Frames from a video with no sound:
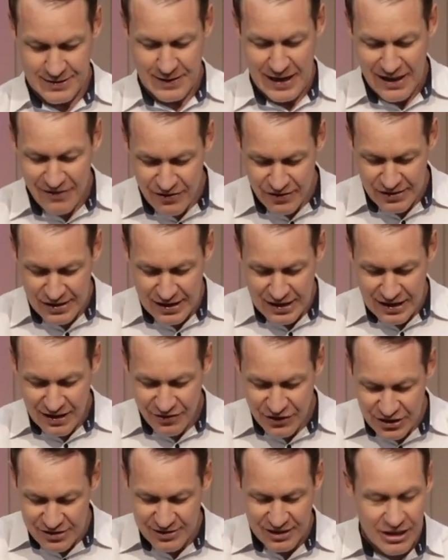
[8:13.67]
And
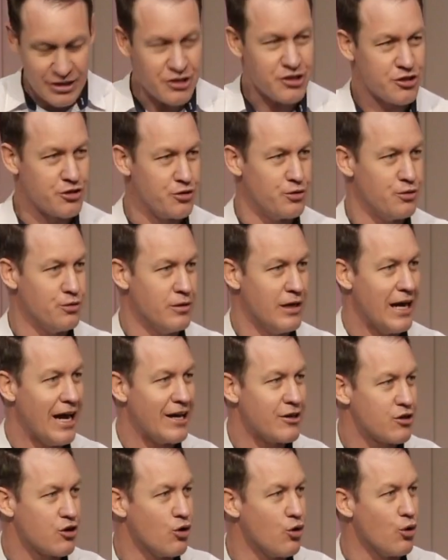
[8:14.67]
this issue
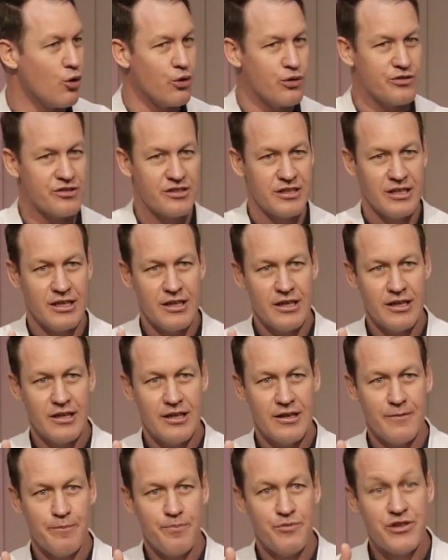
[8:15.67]
had caused
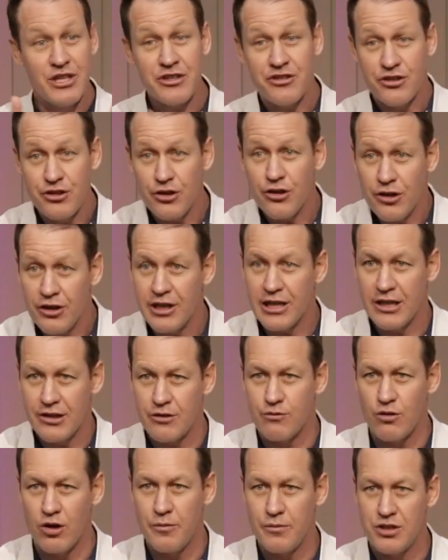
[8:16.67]
disunity in the
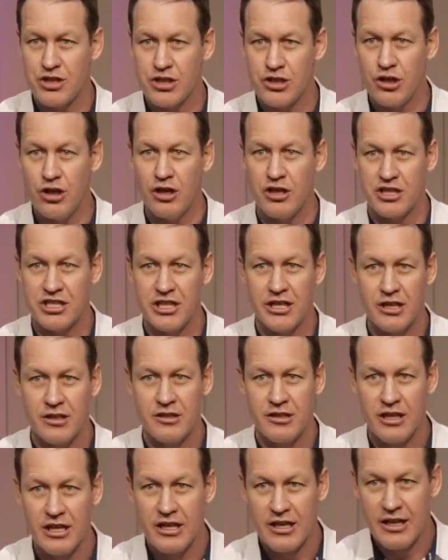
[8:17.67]
Roman church.
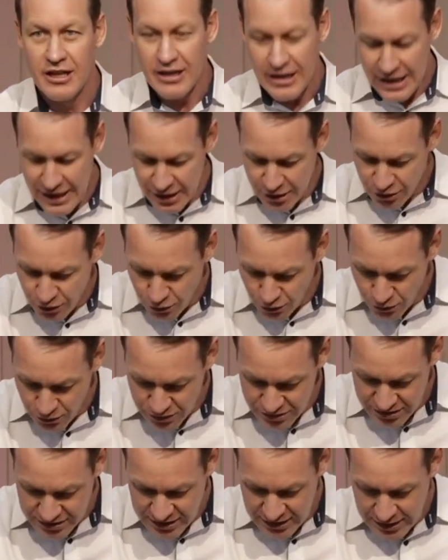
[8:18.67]
It had
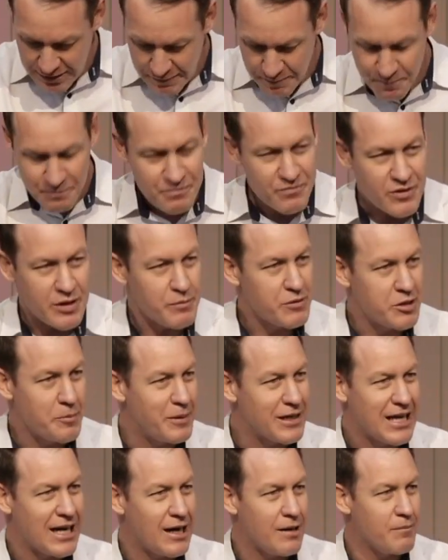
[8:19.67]
caused them to
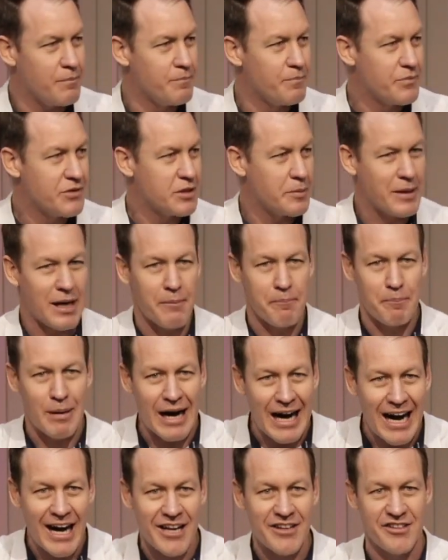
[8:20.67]
become
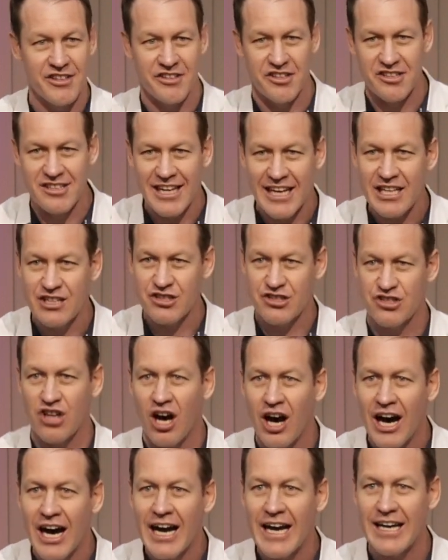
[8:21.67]
partisan, to take
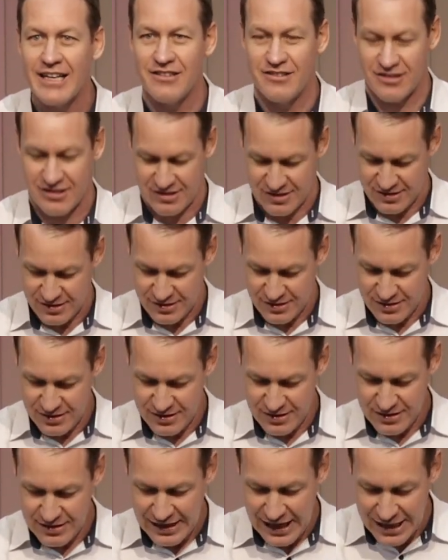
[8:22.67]
sides,
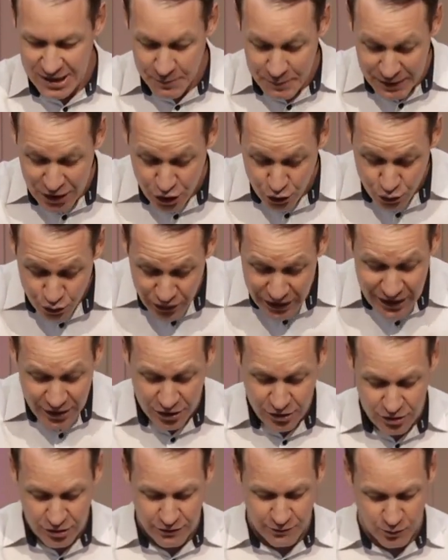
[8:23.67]
and to be
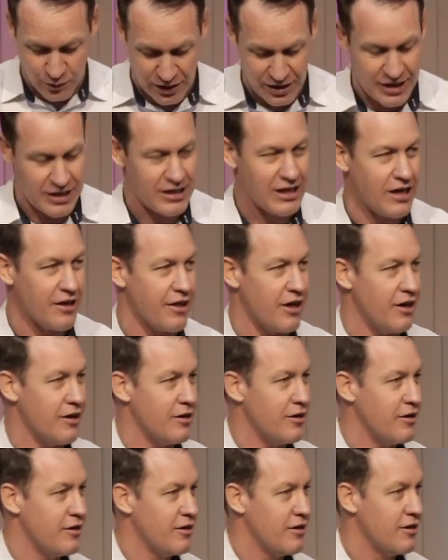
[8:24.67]
critical of one another.
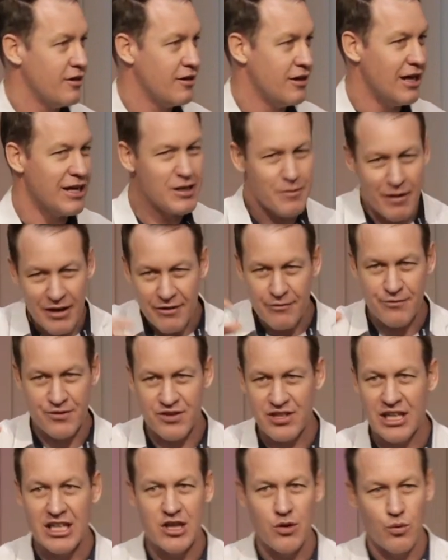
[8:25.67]
And you might have
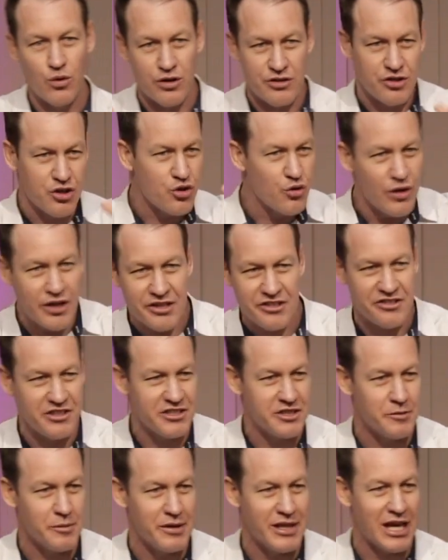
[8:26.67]
seen the word
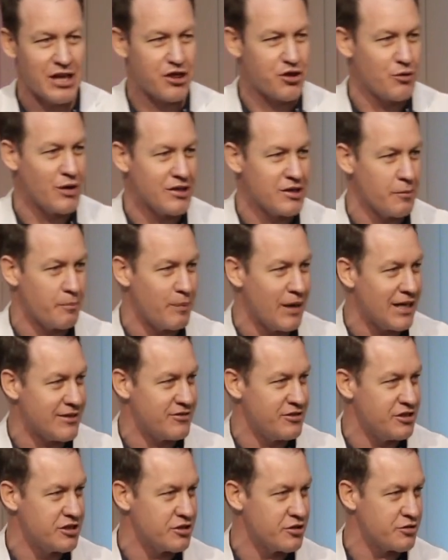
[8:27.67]
criticism and that throughout the
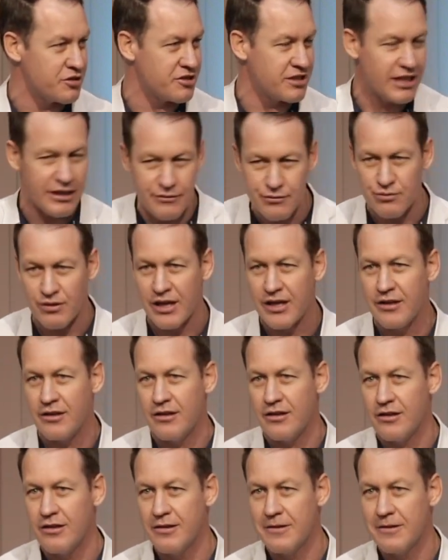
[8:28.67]
passage as Steve read it.